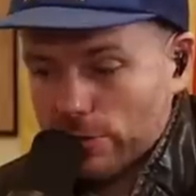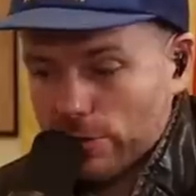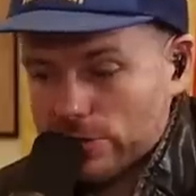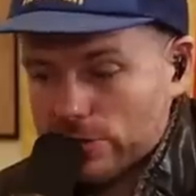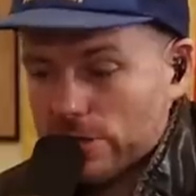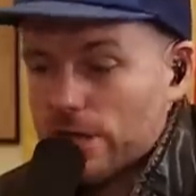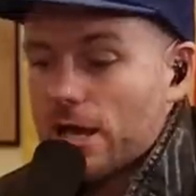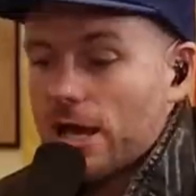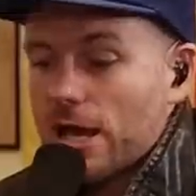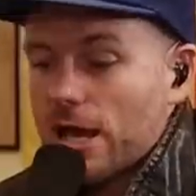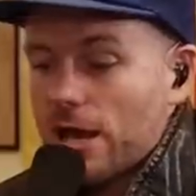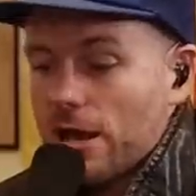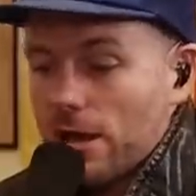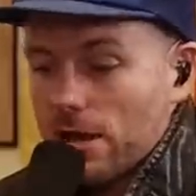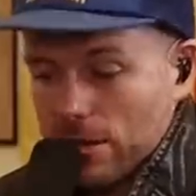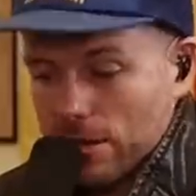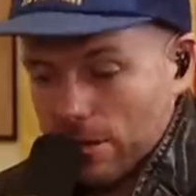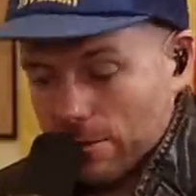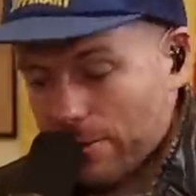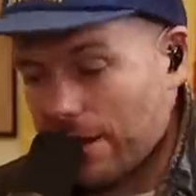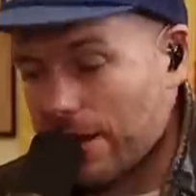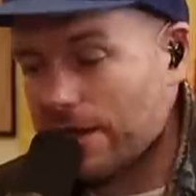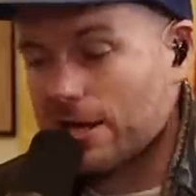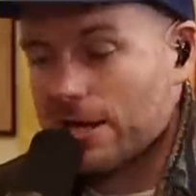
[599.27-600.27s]
I was.
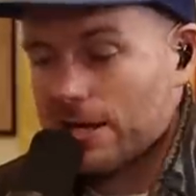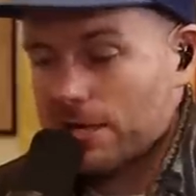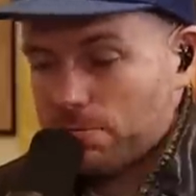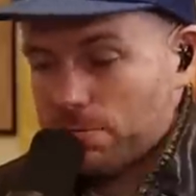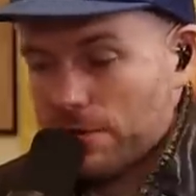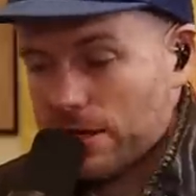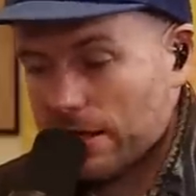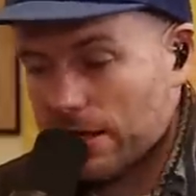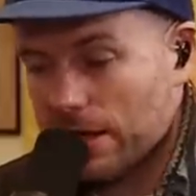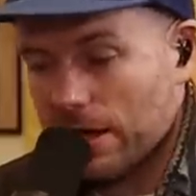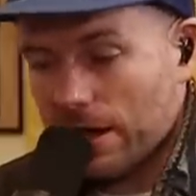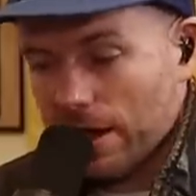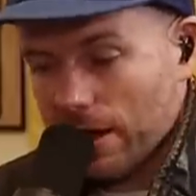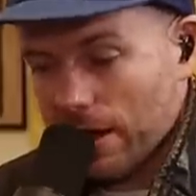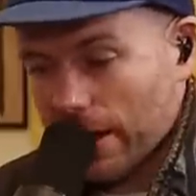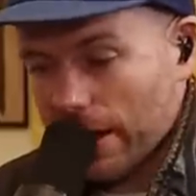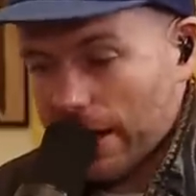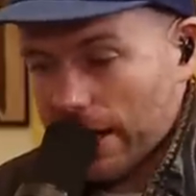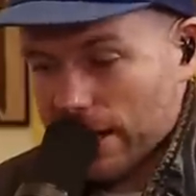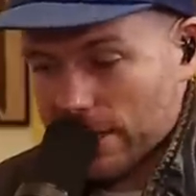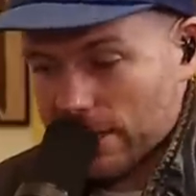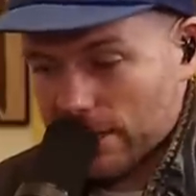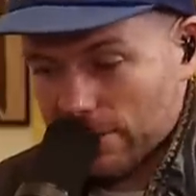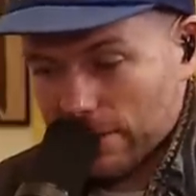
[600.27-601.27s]
Your man hit me,
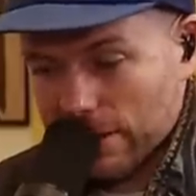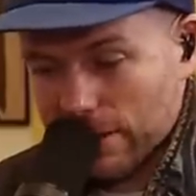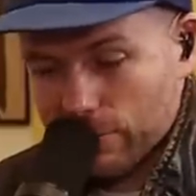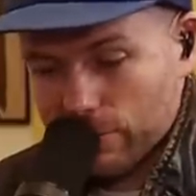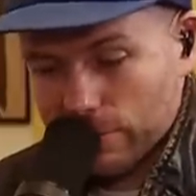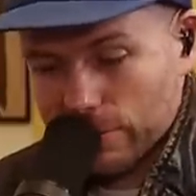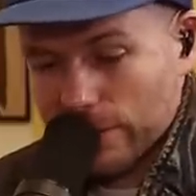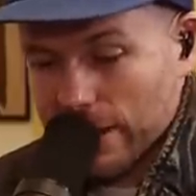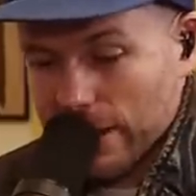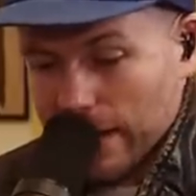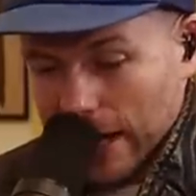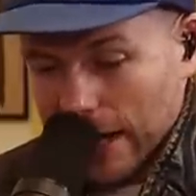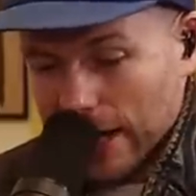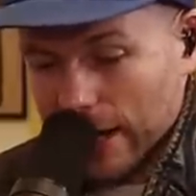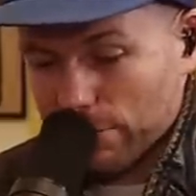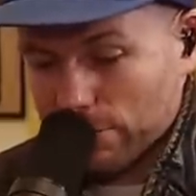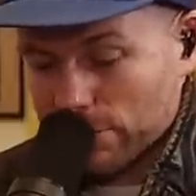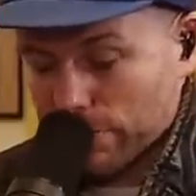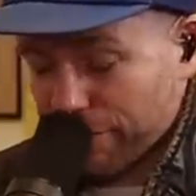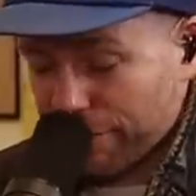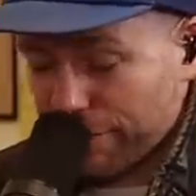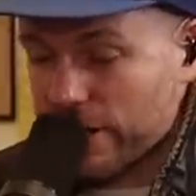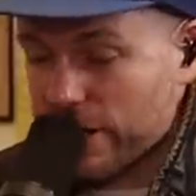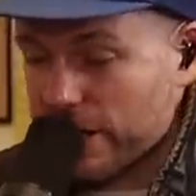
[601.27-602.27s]
I hit the ground, and there
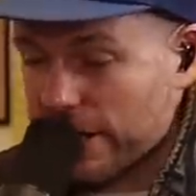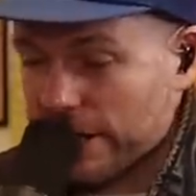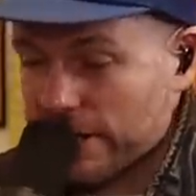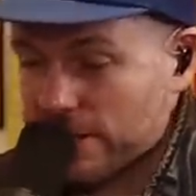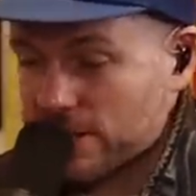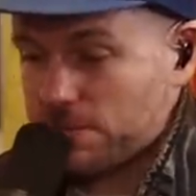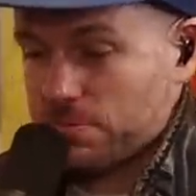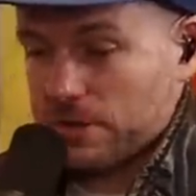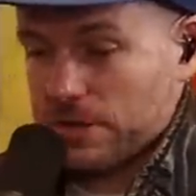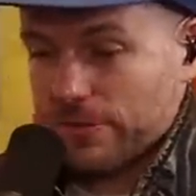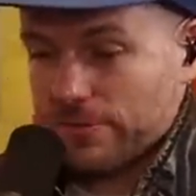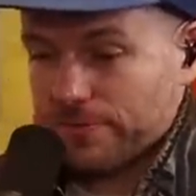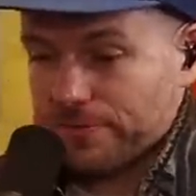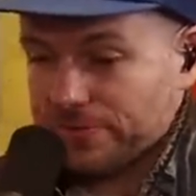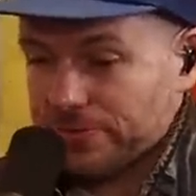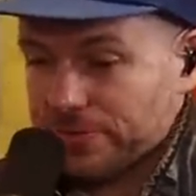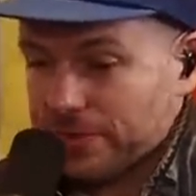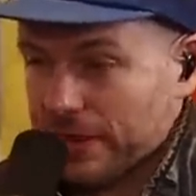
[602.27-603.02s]
was a free against me.